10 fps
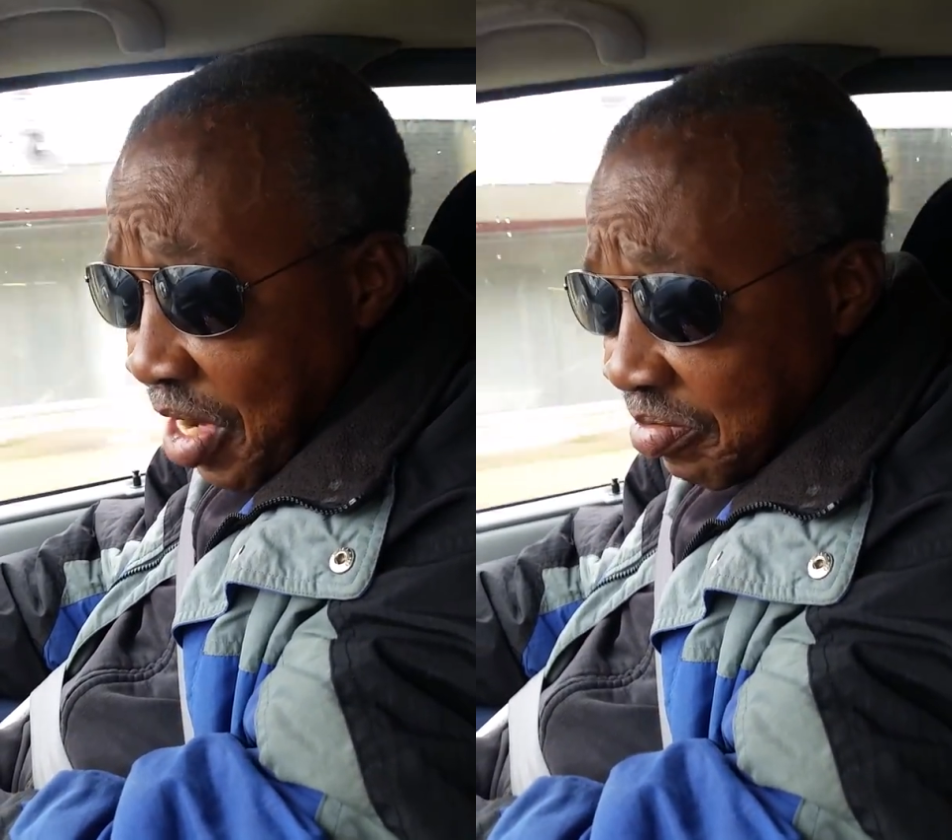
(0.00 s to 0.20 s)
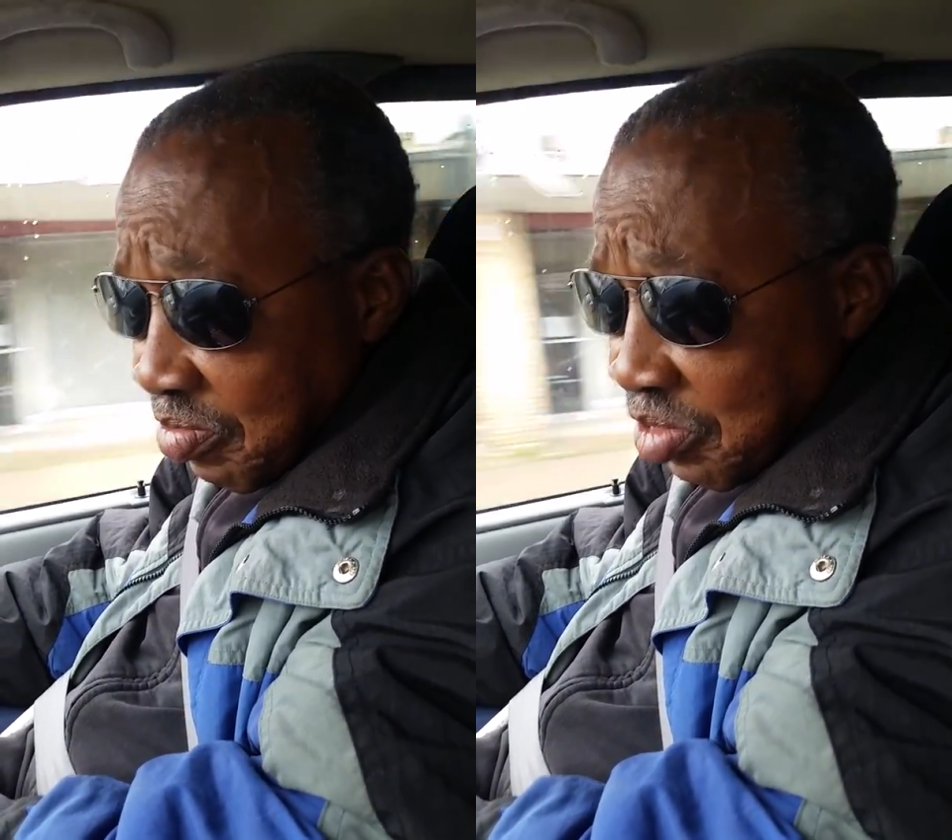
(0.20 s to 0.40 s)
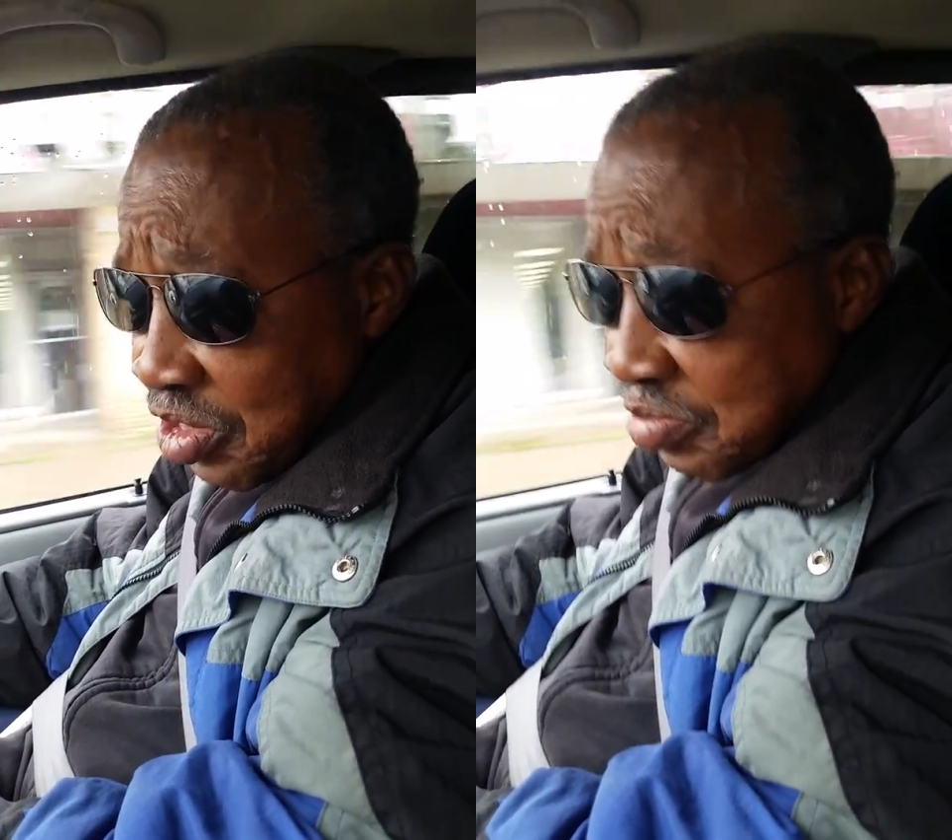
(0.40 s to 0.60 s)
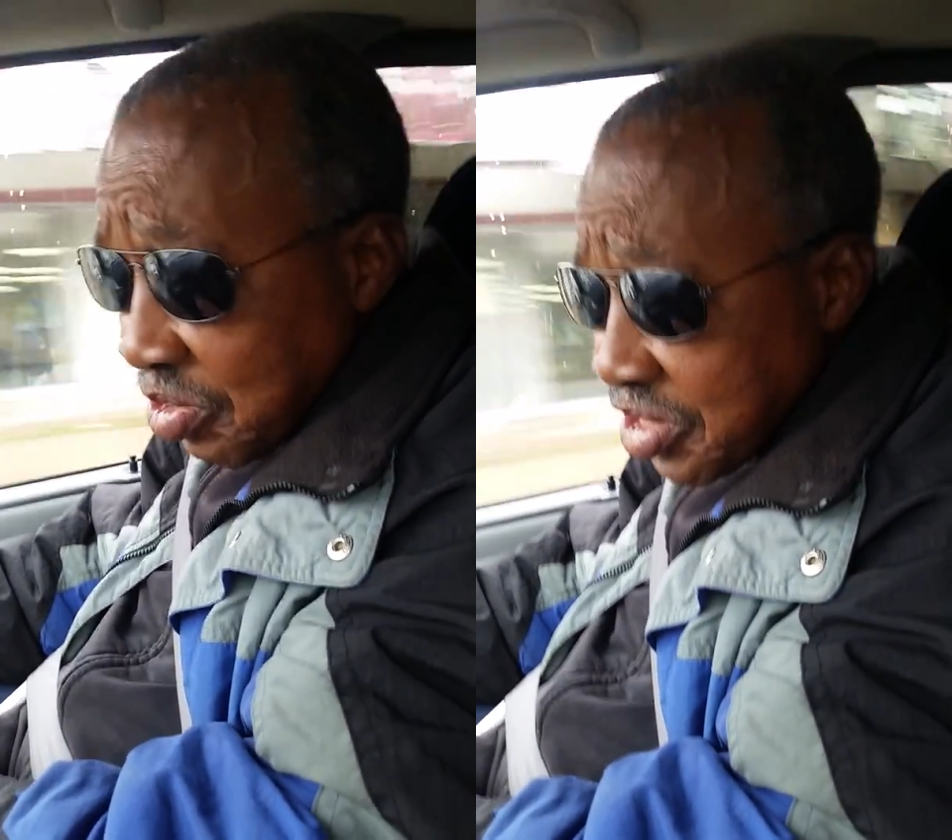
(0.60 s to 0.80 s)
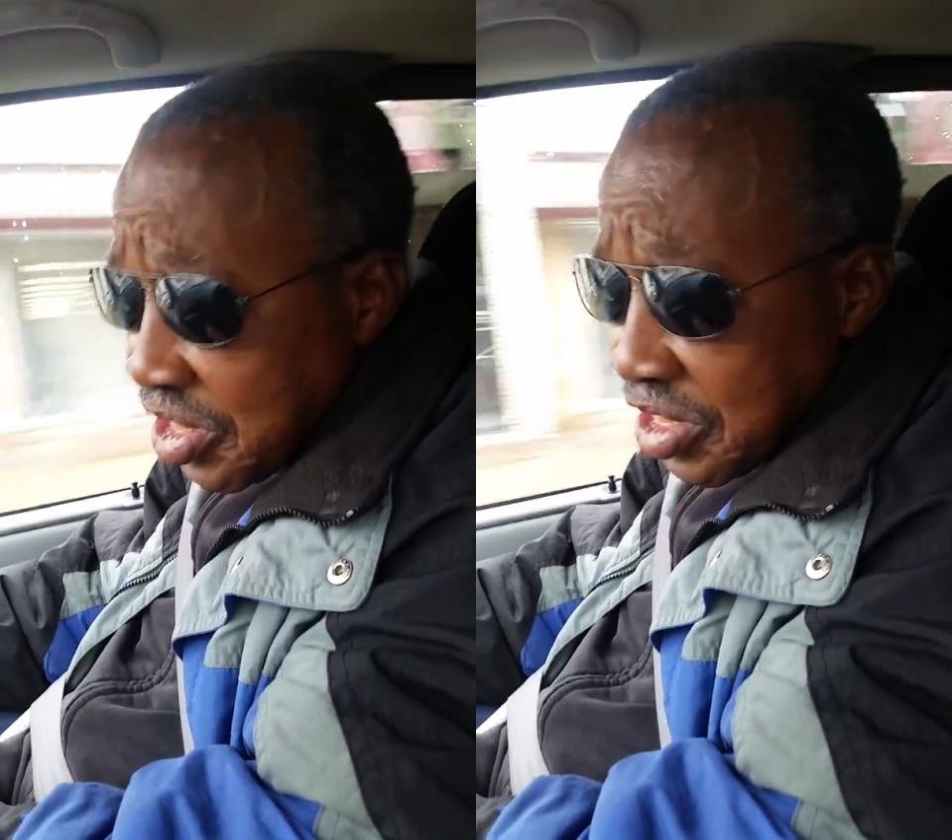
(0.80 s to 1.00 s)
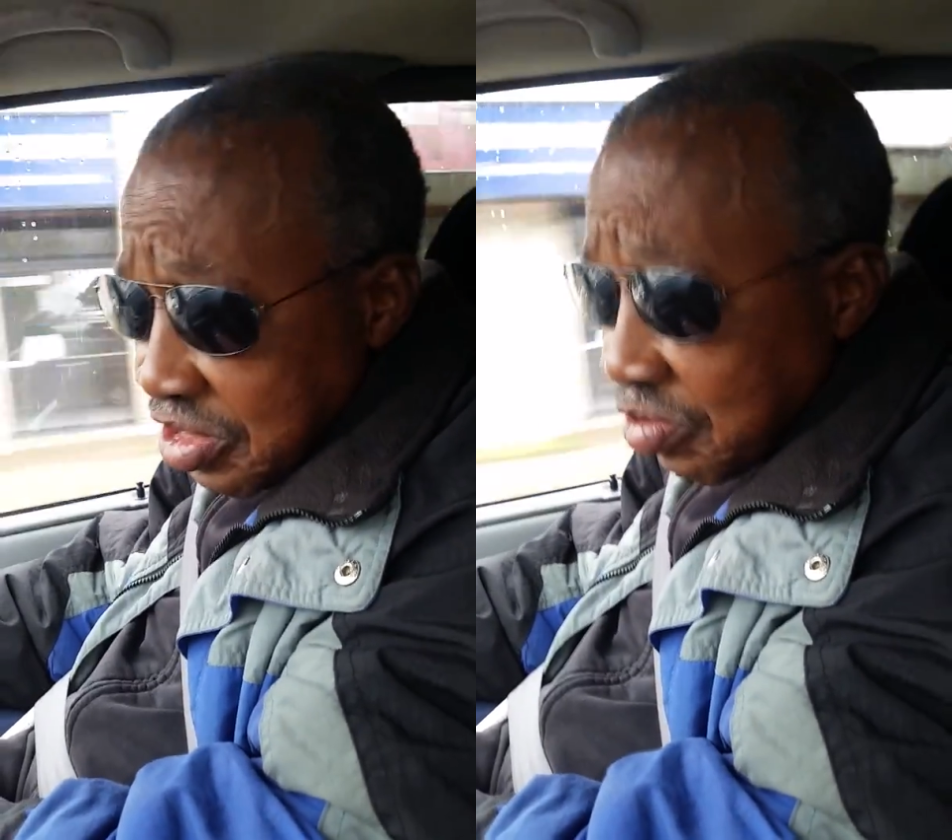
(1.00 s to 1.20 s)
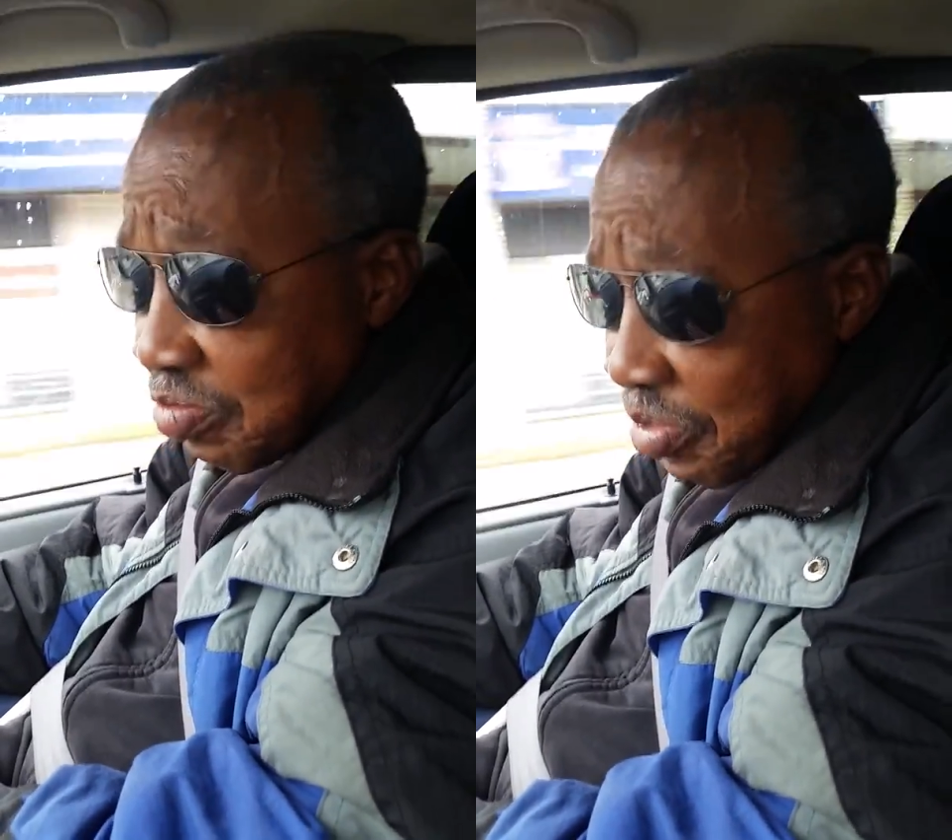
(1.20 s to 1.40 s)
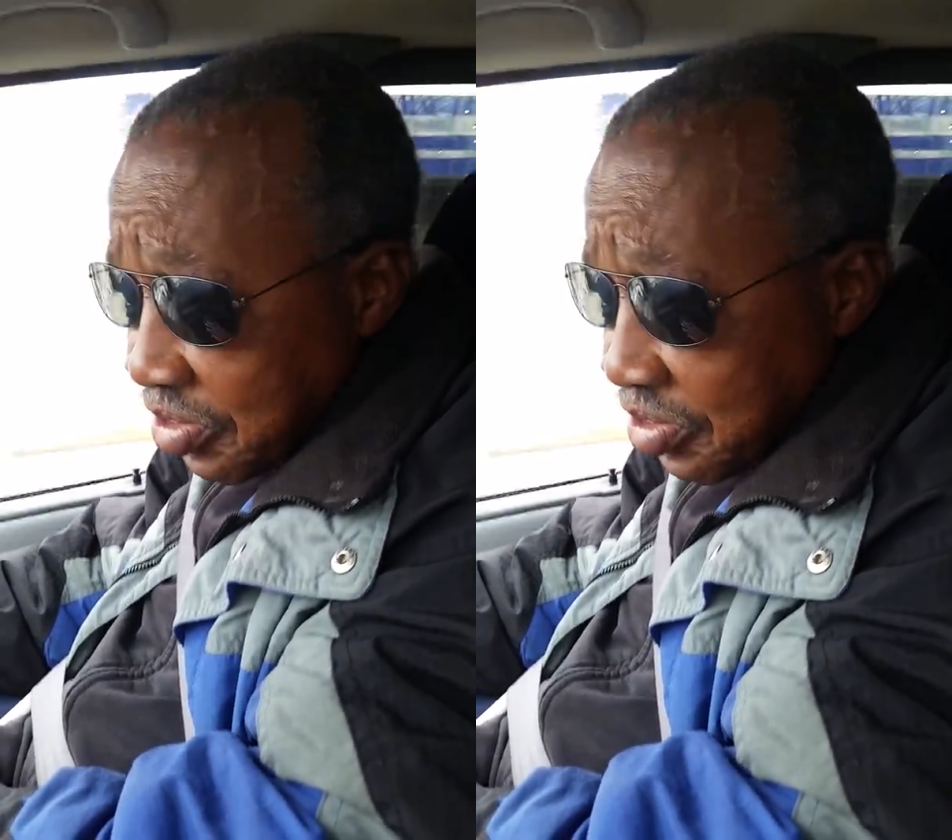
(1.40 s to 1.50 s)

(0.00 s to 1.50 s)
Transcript: what could he do personally.